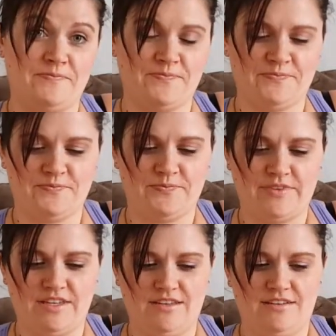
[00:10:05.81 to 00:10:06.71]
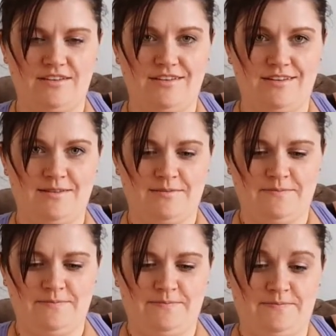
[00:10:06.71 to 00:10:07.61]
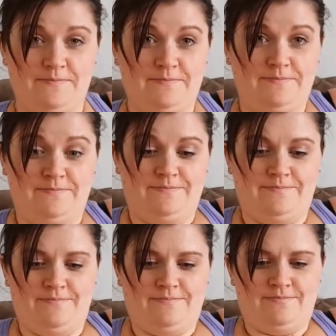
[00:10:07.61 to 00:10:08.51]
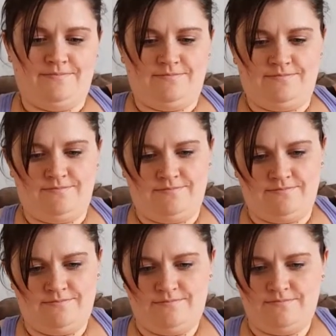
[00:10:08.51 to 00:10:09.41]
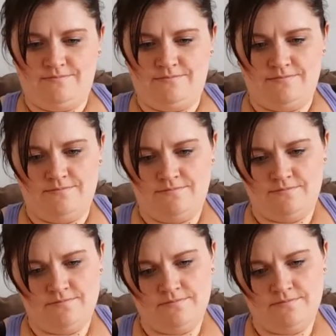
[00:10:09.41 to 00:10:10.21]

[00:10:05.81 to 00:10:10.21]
Nothing is said.